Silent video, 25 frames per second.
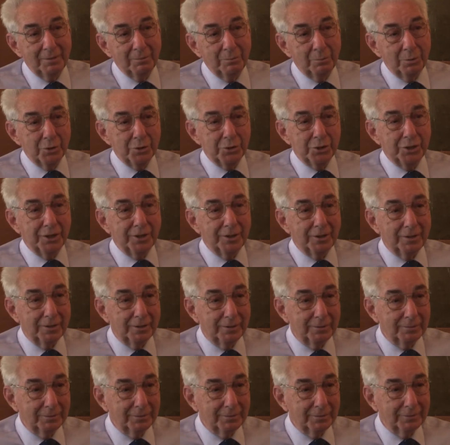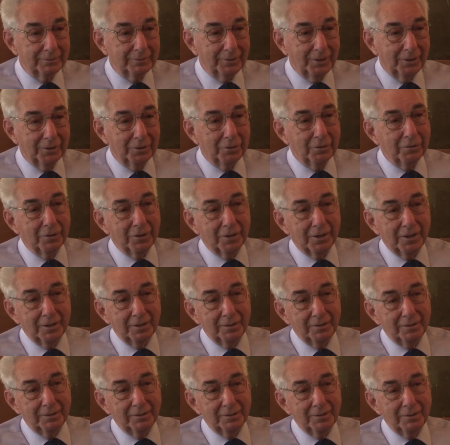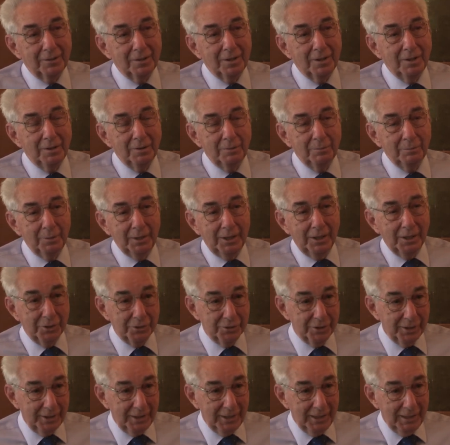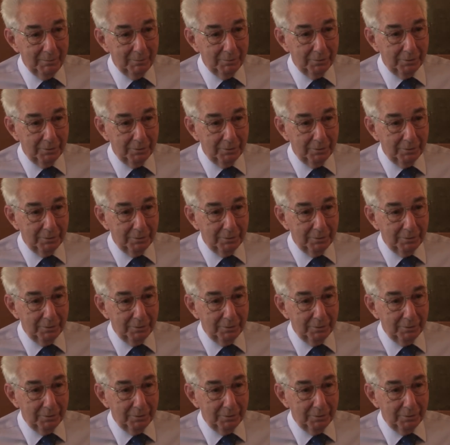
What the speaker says: Brazil, all over because they came